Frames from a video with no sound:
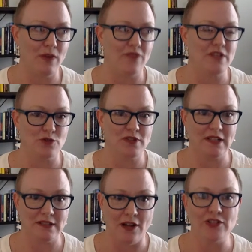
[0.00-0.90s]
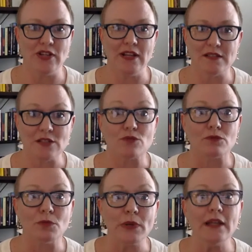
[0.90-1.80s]
digital technologies, it's
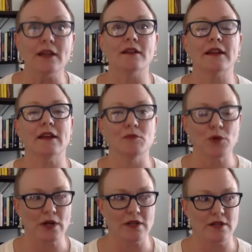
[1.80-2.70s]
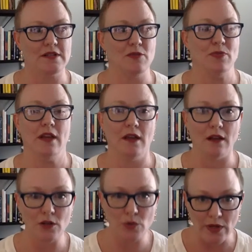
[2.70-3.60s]
really important to be
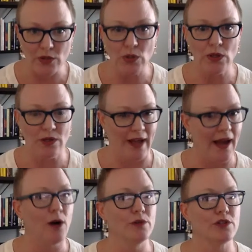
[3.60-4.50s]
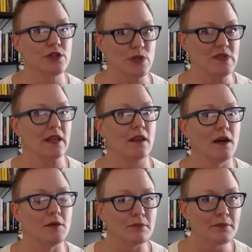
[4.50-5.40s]
critical of how you're using
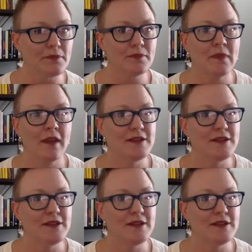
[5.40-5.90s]
them.